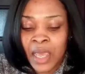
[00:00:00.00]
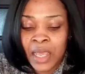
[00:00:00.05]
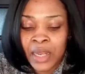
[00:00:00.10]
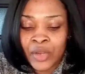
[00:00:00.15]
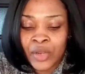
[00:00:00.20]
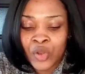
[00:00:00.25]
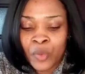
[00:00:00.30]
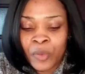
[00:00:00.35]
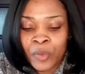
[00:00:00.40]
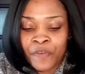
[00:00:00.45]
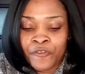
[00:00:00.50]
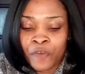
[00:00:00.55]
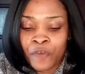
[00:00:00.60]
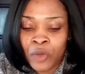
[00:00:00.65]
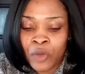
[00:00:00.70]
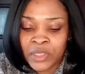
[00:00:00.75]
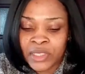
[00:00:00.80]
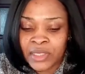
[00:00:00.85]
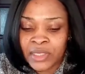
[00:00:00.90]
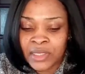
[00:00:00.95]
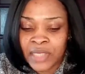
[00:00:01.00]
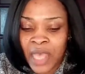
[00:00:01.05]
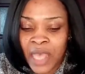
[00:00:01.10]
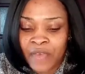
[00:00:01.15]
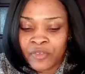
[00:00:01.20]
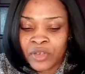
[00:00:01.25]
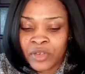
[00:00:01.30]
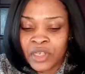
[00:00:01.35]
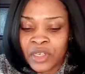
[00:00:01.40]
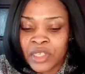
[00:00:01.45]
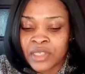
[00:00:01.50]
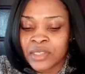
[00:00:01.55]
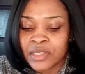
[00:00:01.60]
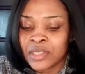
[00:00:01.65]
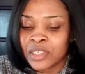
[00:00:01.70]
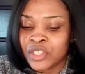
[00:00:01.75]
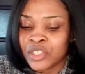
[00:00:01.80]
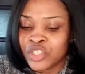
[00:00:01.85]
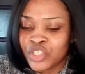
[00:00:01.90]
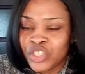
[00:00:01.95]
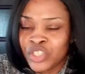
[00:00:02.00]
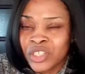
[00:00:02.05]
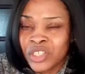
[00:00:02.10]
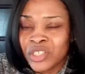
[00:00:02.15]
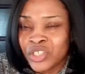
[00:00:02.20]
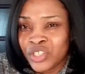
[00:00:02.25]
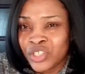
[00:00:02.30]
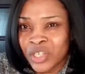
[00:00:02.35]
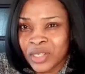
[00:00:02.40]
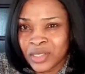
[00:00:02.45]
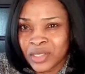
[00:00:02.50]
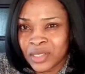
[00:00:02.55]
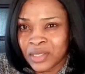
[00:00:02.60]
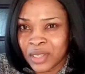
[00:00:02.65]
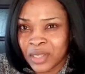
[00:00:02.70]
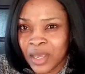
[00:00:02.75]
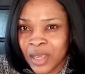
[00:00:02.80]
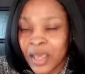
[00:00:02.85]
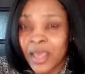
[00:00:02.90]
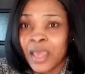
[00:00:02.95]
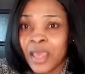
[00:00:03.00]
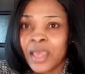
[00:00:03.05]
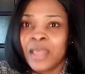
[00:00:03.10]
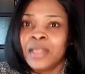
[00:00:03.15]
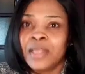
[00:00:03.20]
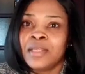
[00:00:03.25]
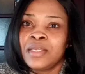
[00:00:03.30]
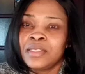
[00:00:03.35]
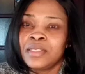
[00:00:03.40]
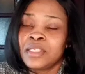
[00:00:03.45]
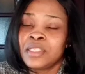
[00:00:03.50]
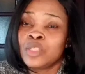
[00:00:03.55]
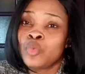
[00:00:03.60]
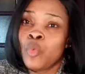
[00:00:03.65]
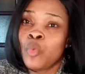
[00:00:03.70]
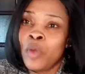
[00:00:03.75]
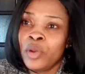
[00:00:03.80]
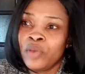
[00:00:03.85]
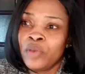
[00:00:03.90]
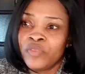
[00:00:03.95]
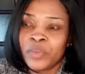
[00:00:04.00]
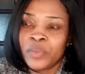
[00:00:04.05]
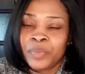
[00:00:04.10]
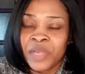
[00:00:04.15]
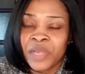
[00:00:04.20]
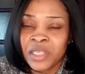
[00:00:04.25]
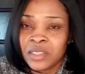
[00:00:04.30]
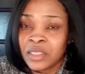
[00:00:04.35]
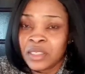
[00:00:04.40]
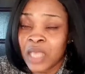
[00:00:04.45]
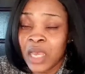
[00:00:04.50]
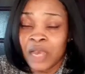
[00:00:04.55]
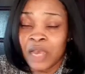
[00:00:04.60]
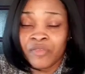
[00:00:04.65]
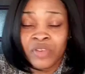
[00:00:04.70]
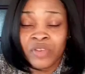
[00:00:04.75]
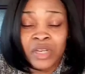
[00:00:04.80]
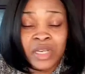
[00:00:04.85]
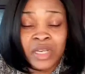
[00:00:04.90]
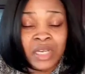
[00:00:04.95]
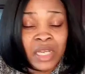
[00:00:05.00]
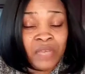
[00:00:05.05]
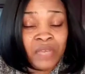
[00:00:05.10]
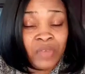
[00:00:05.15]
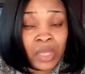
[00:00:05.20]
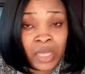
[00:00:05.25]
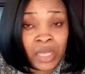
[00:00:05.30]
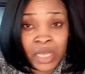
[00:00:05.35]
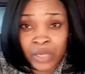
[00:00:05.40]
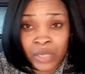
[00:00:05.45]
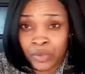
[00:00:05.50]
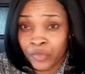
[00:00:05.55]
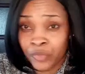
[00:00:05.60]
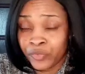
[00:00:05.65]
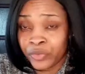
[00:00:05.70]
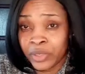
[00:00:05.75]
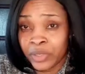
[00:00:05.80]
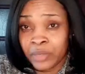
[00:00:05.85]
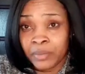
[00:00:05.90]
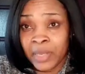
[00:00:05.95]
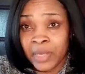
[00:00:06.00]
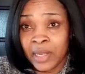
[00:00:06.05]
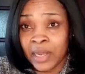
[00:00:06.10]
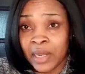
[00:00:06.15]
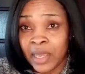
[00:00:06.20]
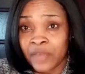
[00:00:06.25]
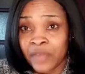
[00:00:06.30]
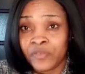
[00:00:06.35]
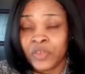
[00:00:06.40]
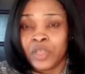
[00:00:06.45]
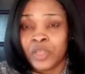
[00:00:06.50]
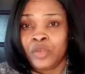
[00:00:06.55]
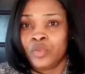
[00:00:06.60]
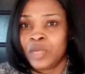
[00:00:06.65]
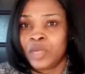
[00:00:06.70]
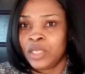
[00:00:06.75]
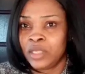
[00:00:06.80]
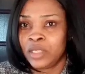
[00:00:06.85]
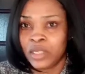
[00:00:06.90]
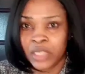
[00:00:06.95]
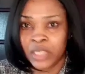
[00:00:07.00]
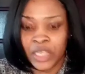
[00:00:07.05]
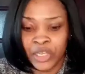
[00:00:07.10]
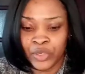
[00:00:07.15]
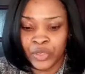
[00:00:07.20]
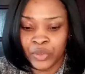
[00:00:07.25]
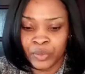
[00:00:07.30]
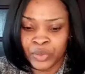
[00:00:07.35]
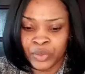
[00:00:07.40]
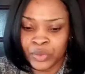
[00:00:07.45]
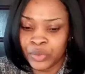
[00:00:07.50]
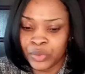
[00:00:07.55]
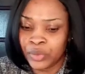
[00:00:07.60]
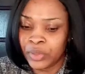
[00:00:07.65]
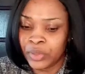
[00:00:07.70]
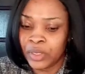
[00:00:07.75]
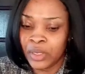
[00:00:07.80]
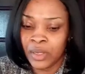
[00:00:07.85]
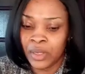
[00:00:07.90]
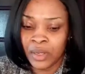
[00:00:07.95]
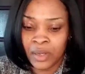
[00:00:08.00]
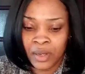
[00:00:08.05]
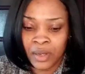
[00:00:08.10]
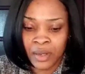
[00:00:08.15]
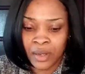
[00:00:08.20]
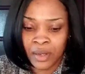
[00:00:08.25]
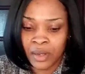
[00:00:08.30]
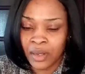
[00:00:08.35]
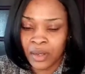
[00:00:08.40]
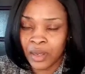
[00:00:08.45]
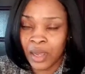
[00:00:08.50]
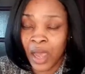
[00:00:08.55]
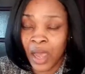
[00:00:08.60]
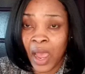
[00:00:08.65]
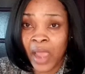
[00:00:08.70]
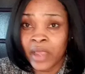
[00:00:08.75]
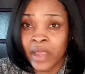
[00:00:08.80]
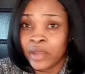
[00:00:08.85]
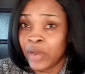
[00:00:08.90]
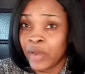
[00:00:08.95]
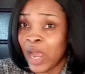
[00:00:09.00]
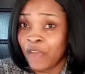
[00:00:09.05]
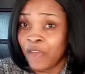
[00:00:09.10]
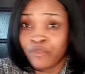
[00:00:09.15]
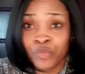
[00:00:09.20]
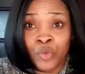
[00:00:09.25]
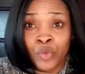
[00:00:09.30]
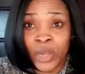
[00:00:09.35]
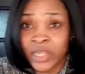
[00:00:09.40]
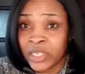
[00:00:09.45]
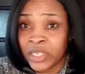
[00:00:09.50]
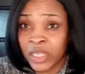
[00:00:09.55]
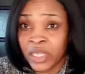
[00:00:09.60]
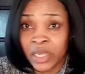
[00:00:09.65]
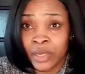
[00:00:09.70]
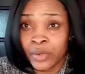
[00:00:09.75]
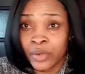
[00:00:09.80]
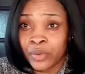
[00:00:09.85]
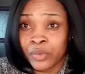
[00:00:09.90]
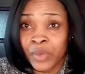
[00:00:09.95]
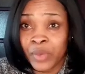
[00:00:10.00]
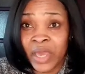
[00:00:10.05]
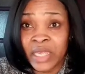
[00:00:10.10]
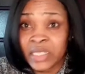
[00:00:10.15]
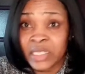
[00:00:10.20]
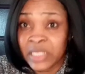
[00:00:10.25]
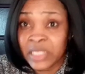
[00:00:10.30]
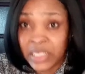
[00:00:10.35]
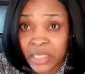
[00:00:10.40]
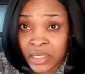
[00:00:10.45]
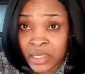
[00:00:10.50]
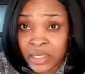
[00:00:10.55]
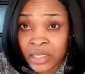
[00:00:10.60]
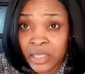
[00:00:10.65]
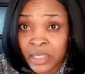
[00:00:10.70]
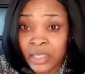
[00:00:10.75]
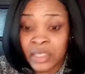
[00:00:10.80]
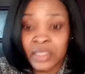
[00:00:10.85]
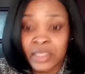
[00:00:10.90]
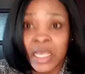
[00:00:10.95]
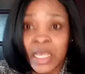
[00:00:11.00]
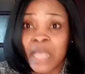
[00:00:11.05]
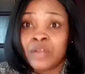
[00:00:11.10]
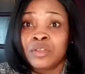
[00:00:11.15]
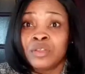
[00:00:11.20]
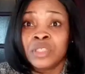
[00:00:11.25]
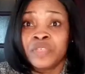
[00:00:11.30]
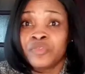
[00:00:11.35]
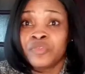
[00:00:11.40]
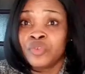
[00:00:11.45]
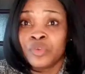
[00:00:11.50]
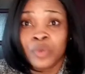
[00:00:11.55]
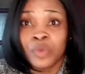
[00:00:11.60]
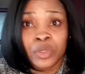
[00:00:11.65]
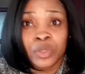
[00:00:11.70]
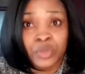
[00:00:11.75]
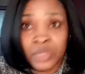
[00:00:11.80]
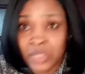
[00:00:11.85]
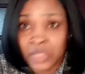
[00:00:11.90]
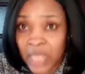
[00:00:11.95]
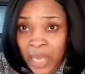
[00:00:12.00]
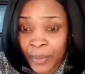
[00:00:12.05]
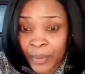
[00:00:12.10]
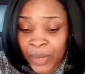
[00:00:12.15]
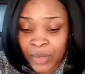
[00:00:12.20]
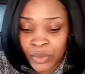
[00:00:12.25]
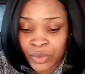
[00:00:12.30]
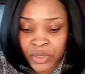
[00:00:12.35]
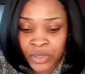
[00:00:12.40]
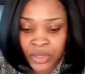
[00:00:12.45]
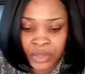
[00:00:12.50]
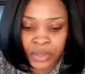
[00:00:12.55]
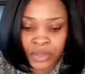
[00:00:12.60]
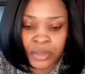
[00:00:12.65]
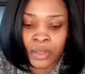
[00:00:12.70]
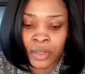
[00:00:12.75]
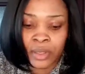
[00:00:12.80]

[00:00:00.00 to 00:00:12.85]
Number 47 is Chichester, and this is one of the places I have never heard of in my life in the United Kingdom, so I have no idea where it is. I don't even know what to say about it.